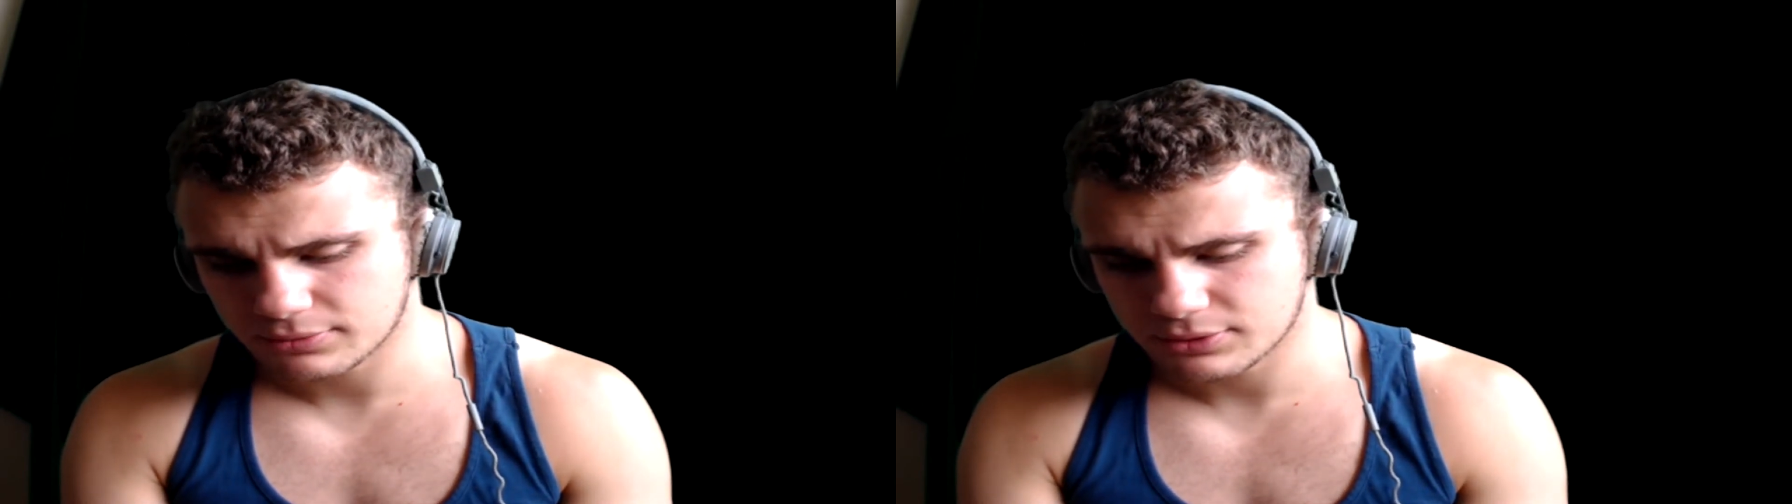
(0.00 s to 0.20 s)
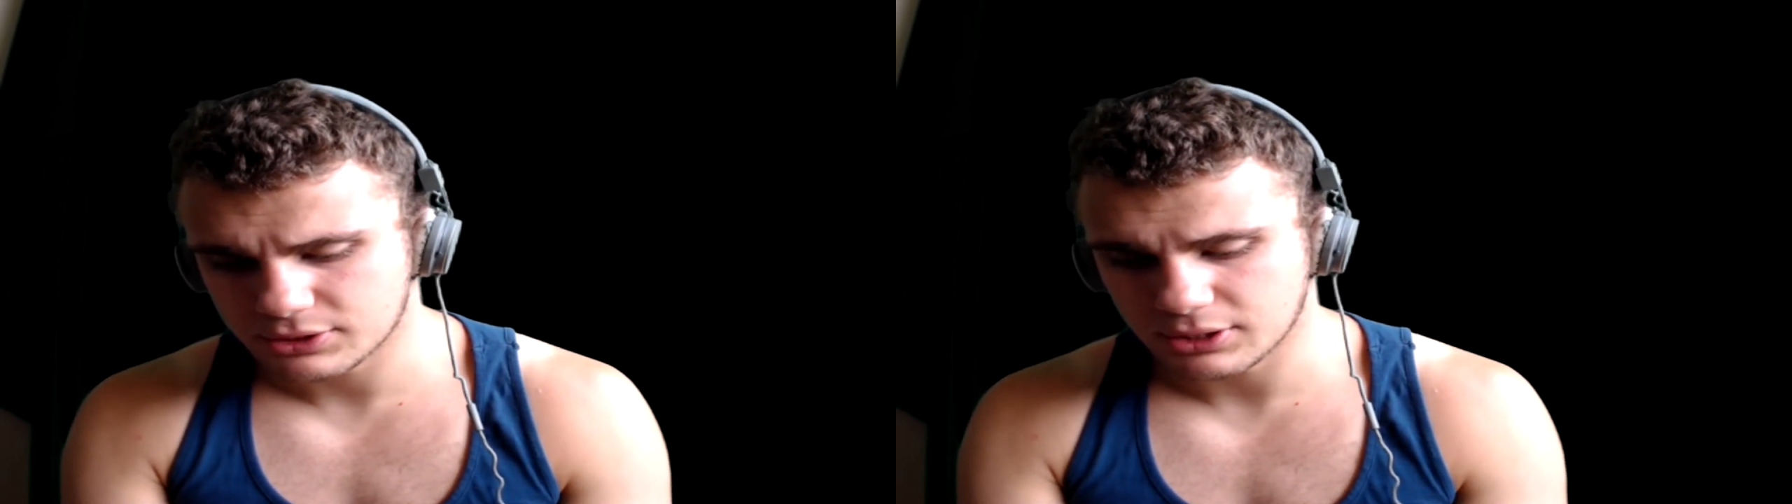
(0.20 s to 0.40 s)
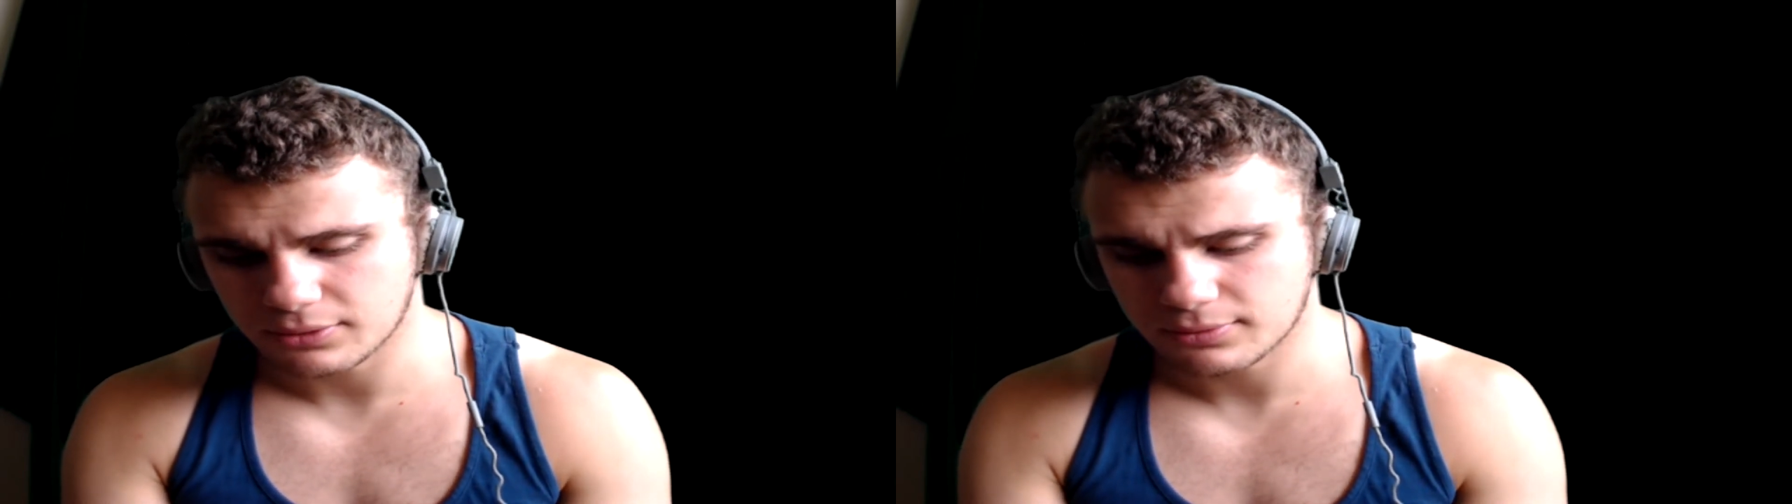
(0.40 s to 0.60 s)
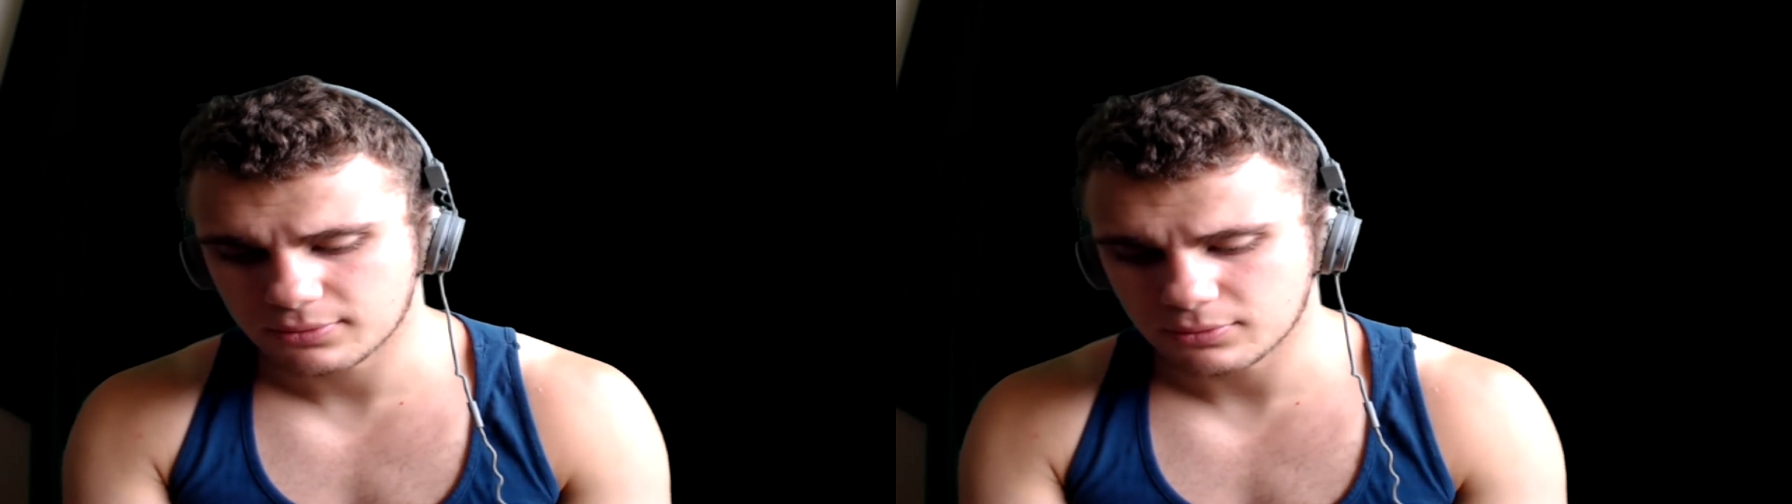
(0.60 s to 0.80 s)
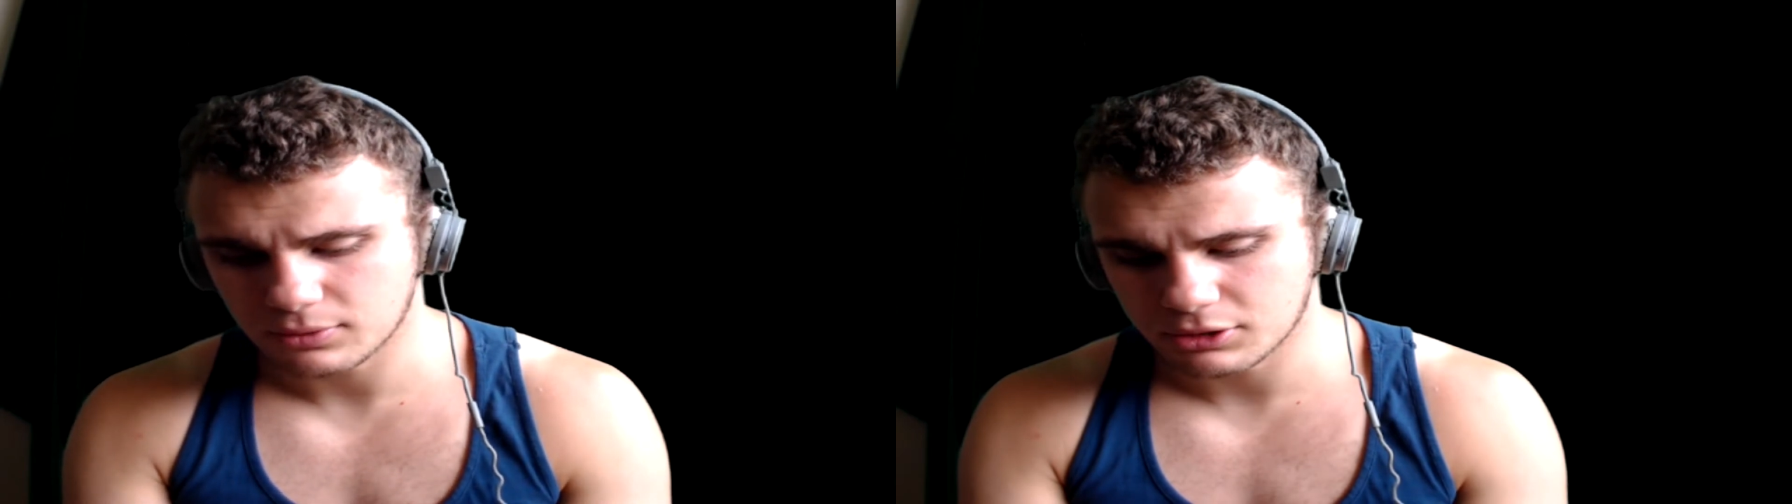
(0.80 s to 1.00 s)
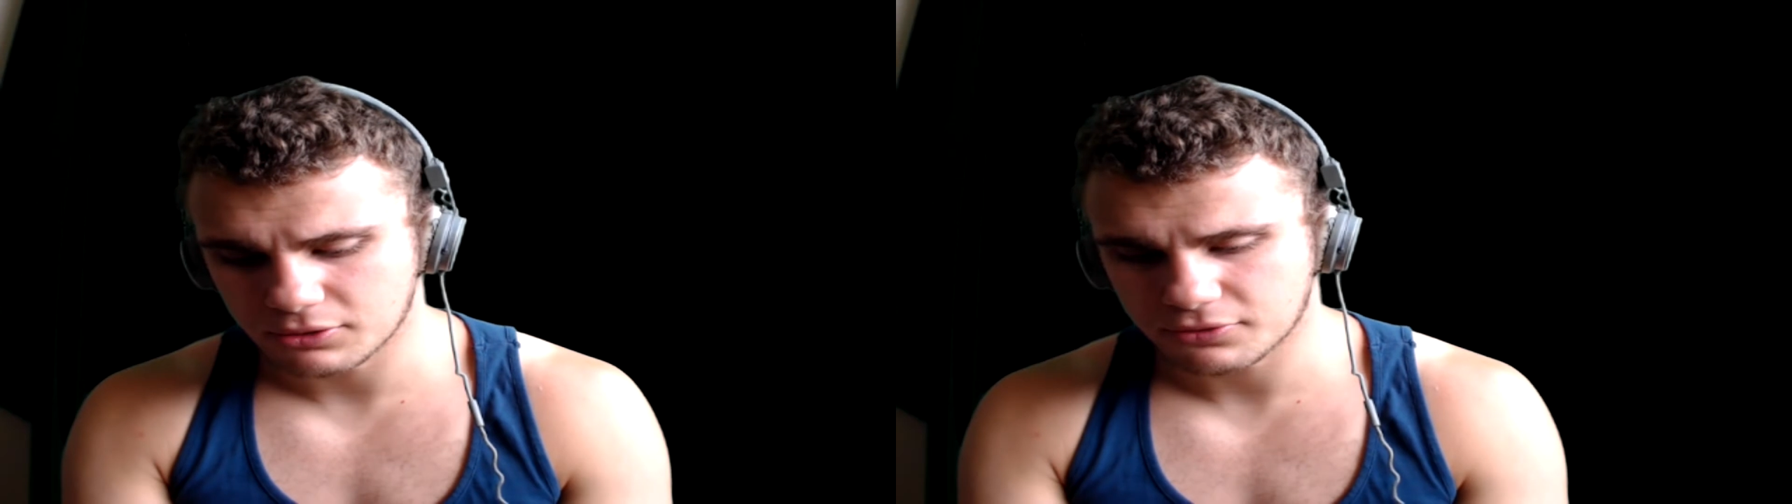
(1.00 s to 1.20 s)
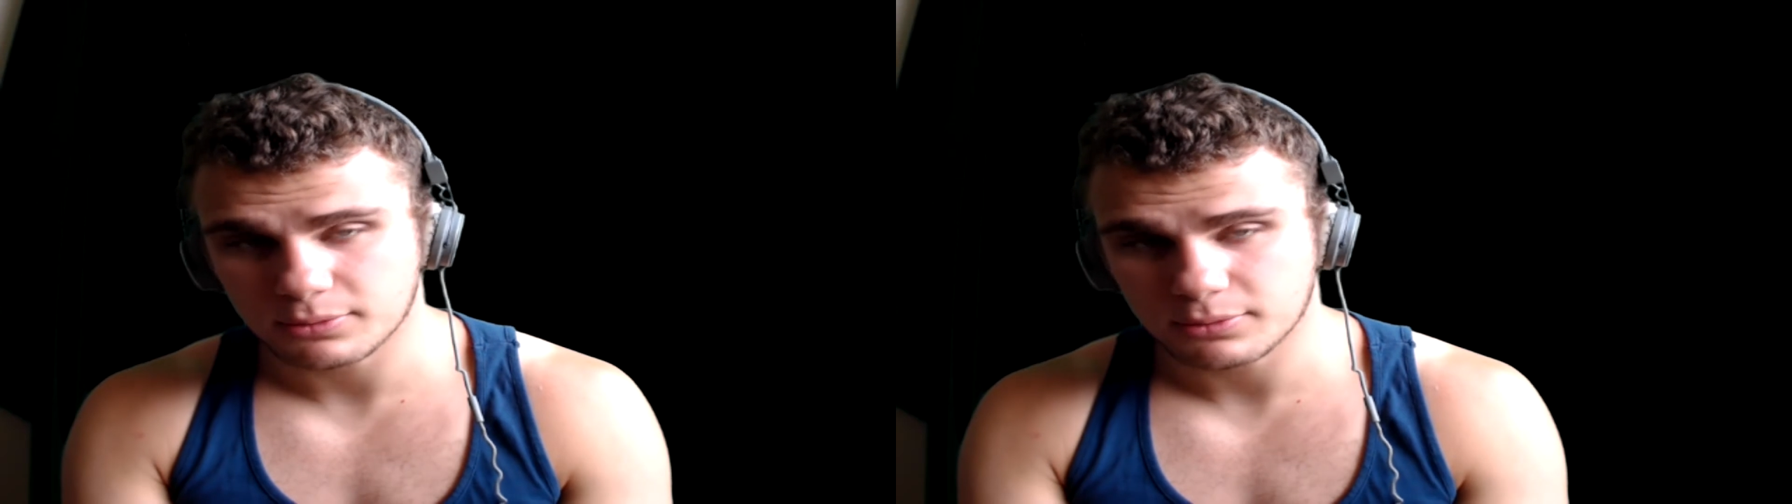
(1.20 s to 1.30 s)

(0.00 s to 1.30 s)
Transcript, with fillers: So we'll go from